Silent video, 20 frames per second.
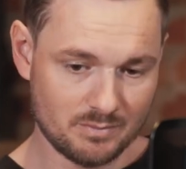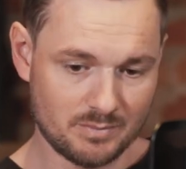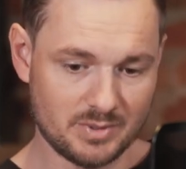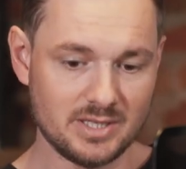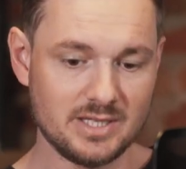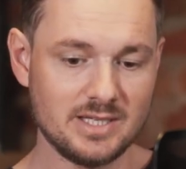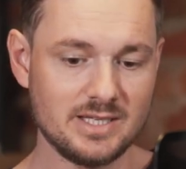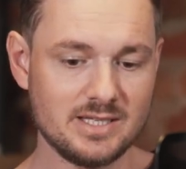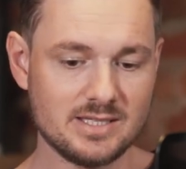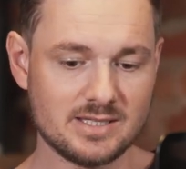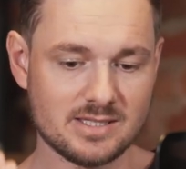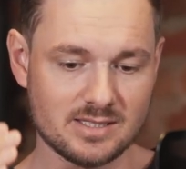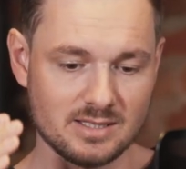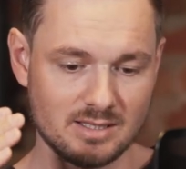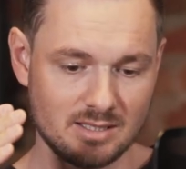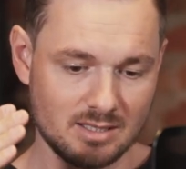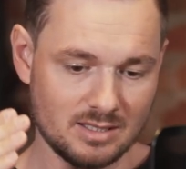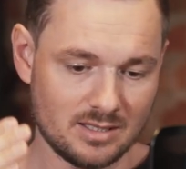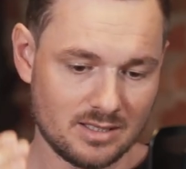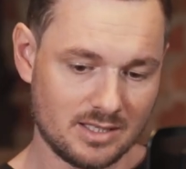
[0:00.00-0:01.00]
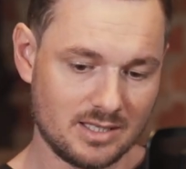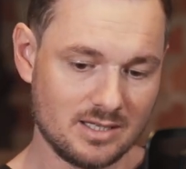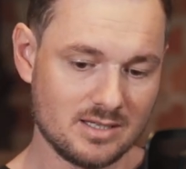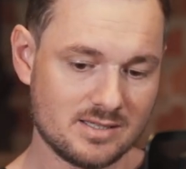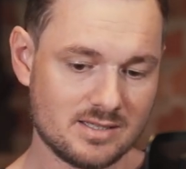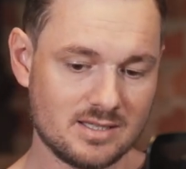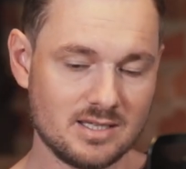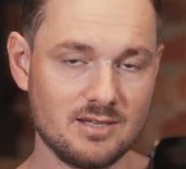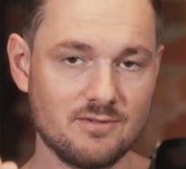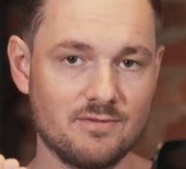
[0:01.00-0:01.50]
please,
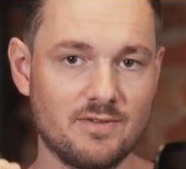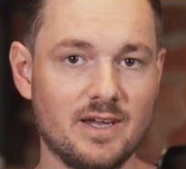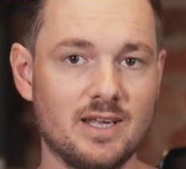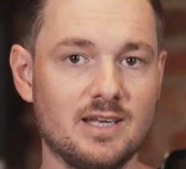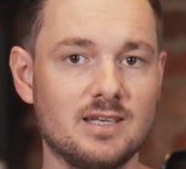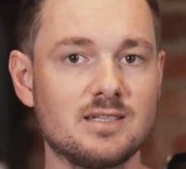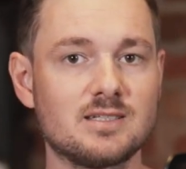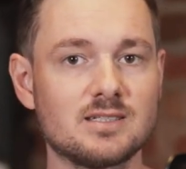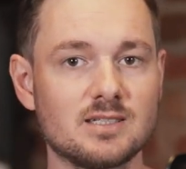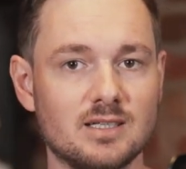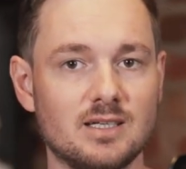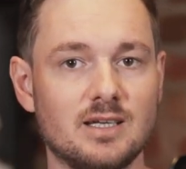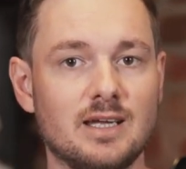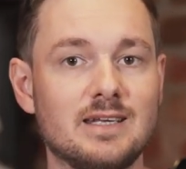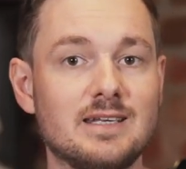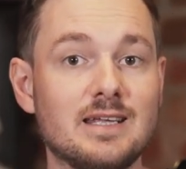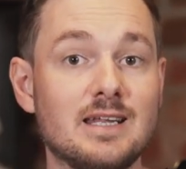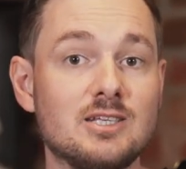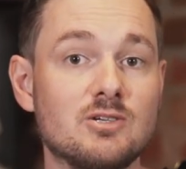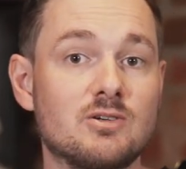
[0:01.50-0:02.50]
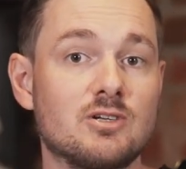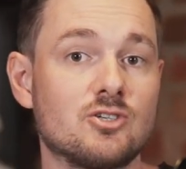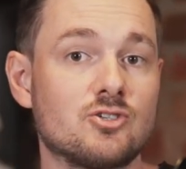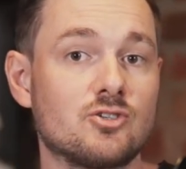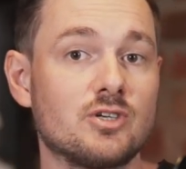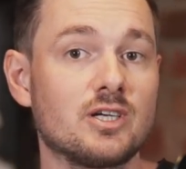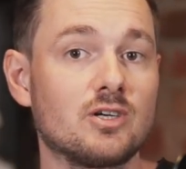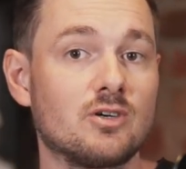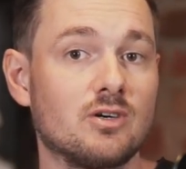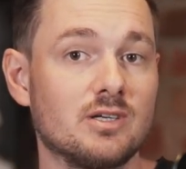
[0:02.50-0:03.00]
here's the event, and then you can
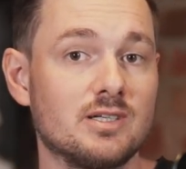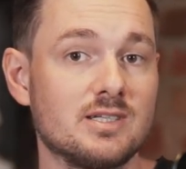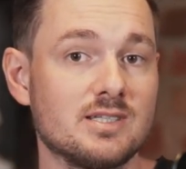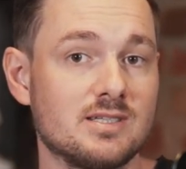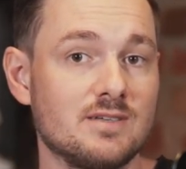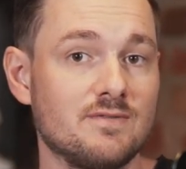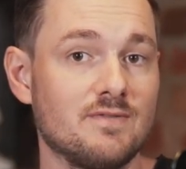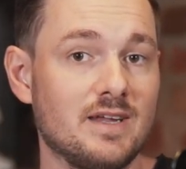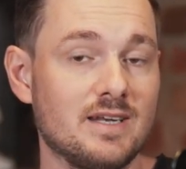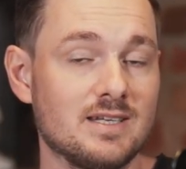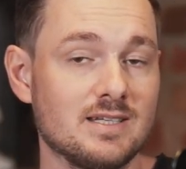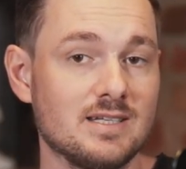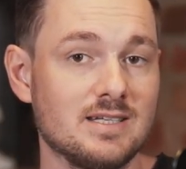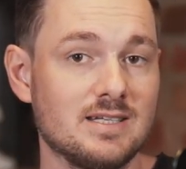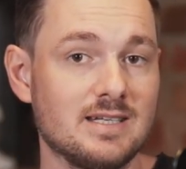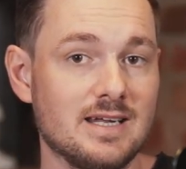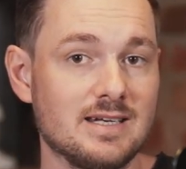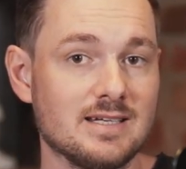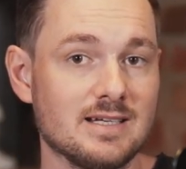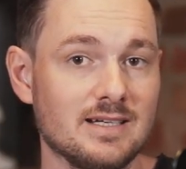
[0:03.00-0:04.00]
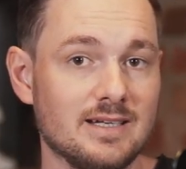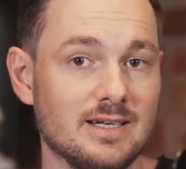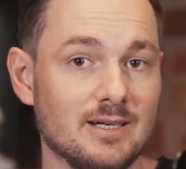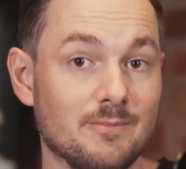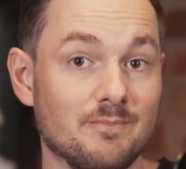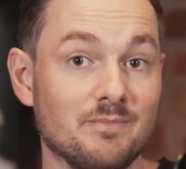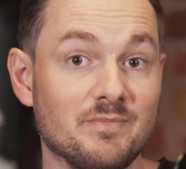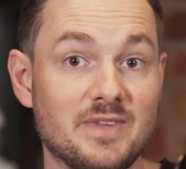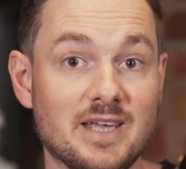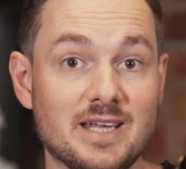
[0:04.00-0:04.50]
trigger on this event in the data layer.